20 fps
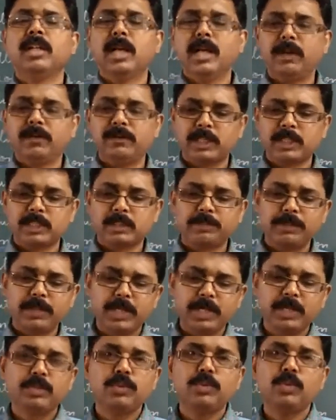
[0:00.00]
I will
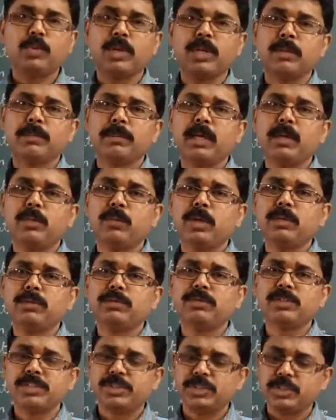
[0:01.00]
explain you one by one,
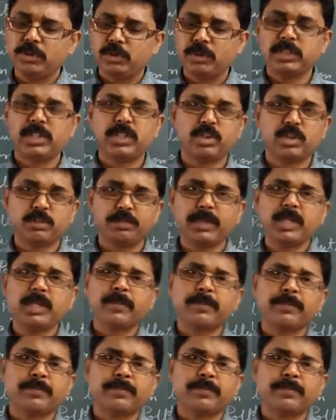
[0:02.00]
you will see all the topic.